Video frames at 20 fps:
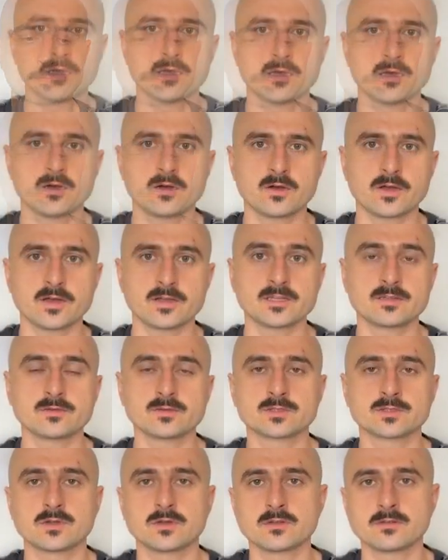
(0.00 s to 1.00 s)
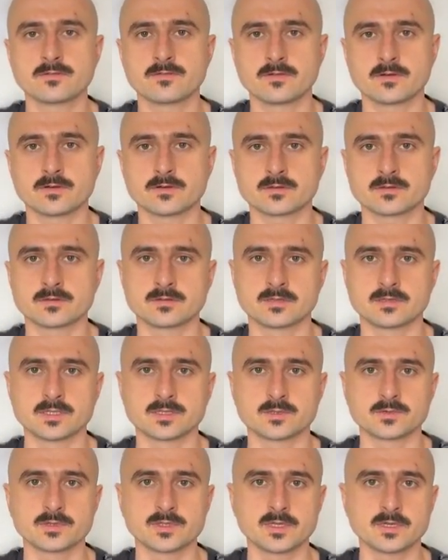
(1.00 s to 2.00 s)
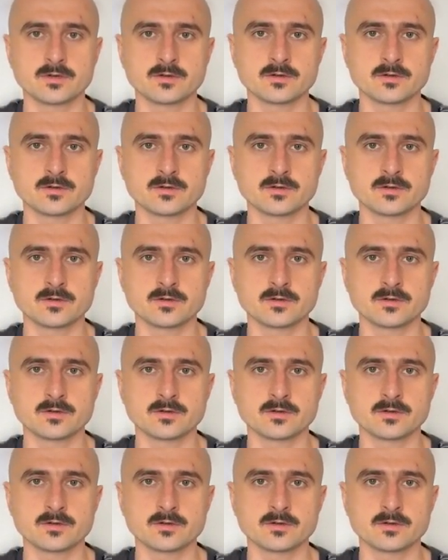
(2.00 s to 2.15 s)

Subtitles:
Okay, that was all for this video.